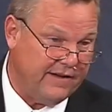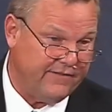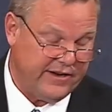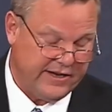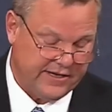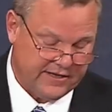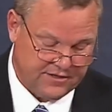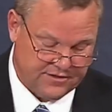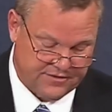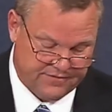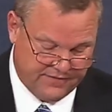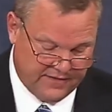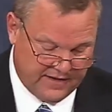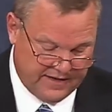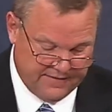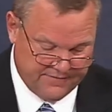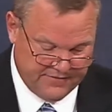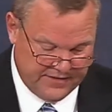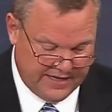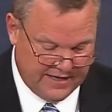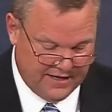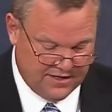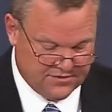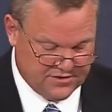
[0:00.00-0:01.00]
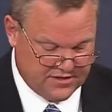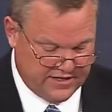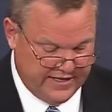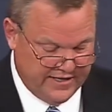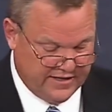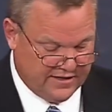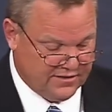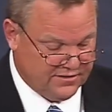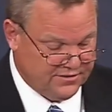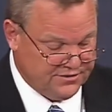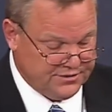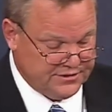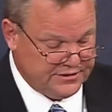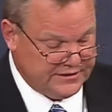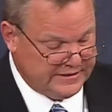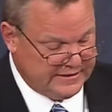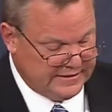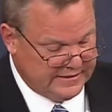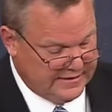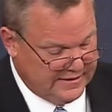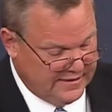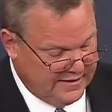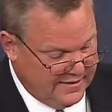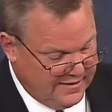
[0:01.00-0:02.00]
acres, 5,000 acres.
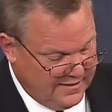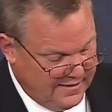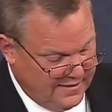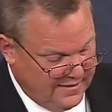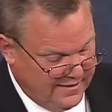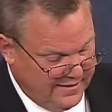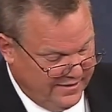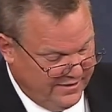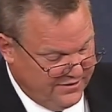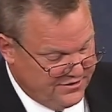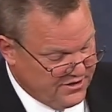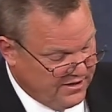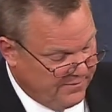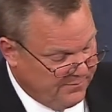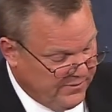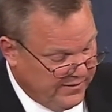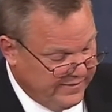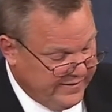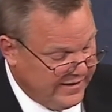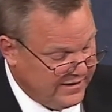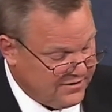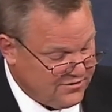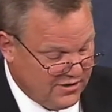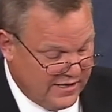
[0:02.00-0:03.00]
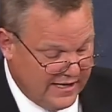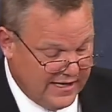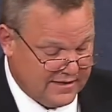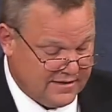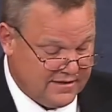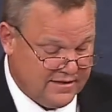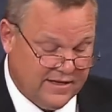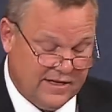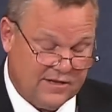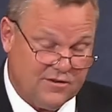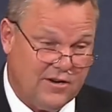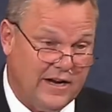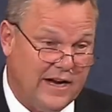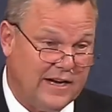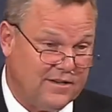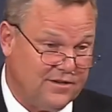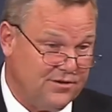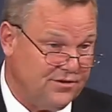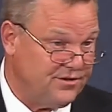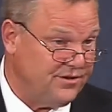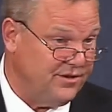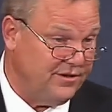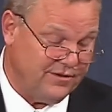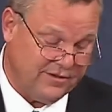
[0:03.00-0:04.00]
You jump on that
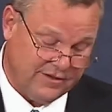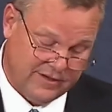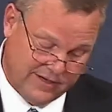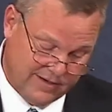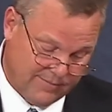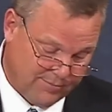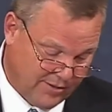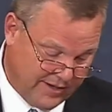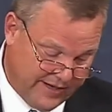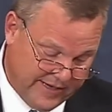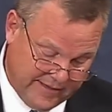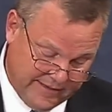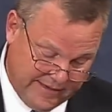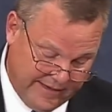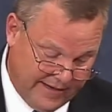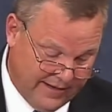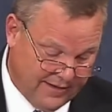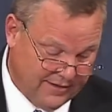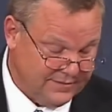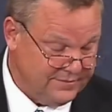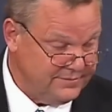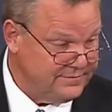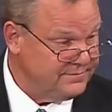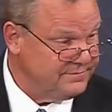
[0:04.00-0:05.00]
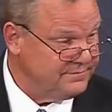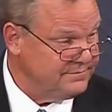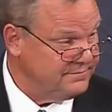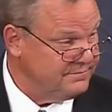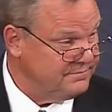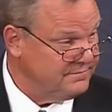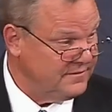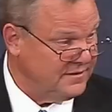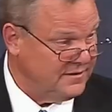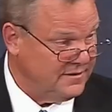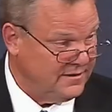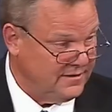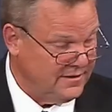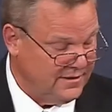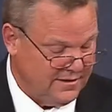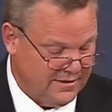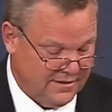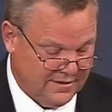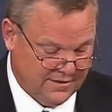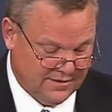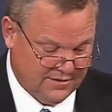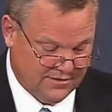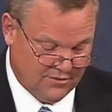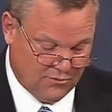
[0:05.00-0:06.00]
tractor's still going to break down.
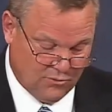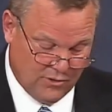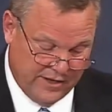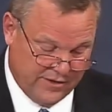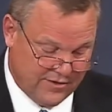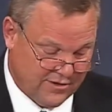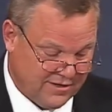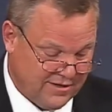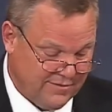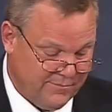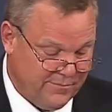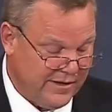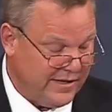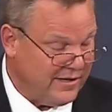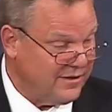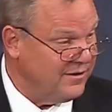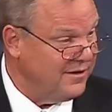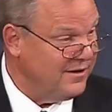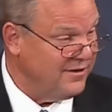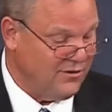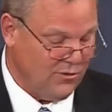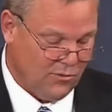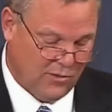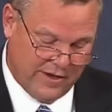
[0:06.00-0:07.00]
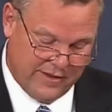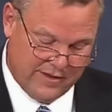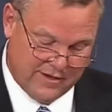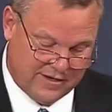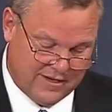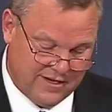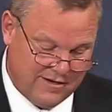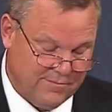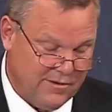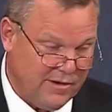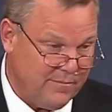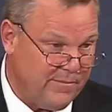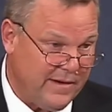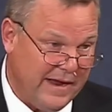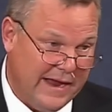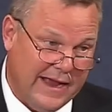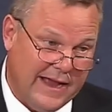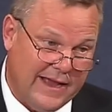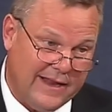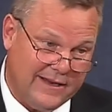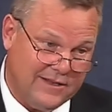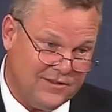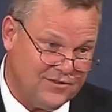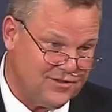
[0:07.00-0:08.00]
The weather can be good, the weather can be
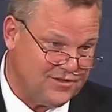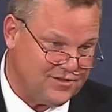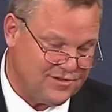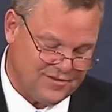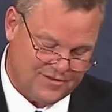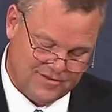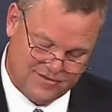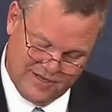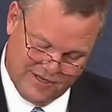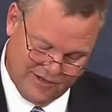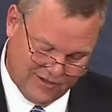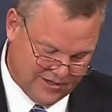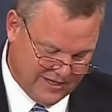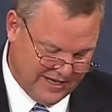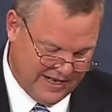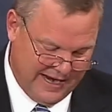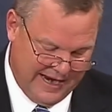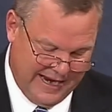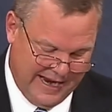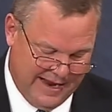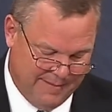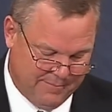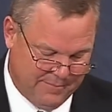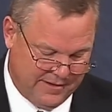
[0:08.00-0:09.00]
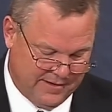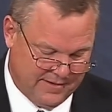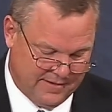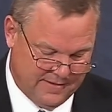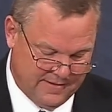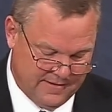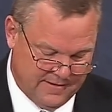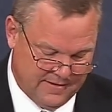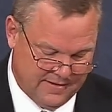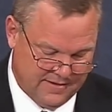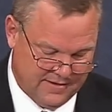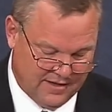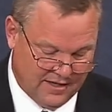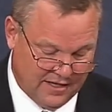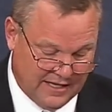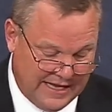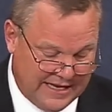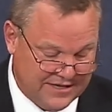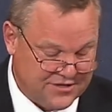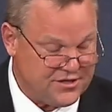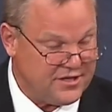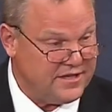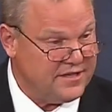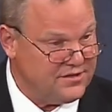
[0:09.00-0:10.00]
bad, it's still going to happen. The
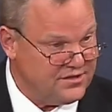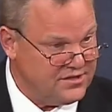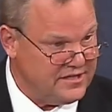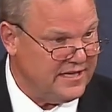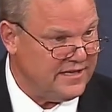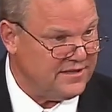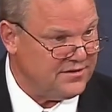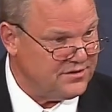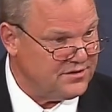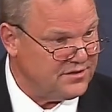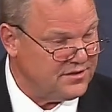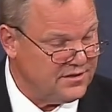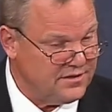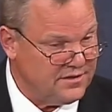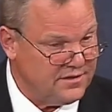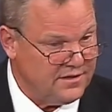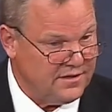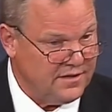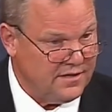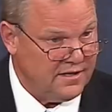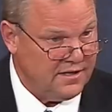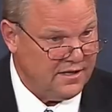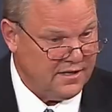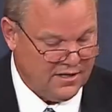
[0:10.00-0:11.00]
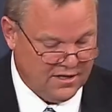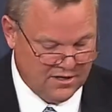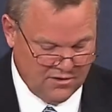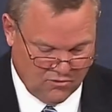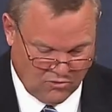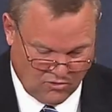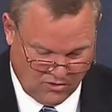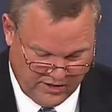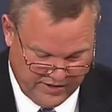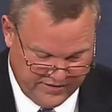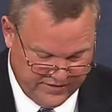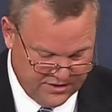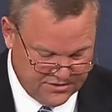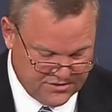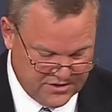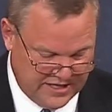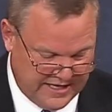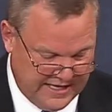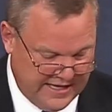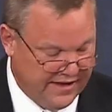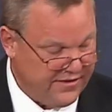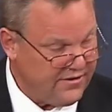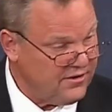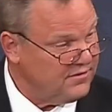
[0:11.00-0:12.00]
lesson is this: we're in this
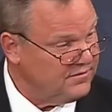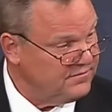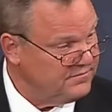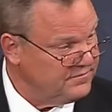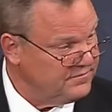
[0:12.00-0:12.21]
together.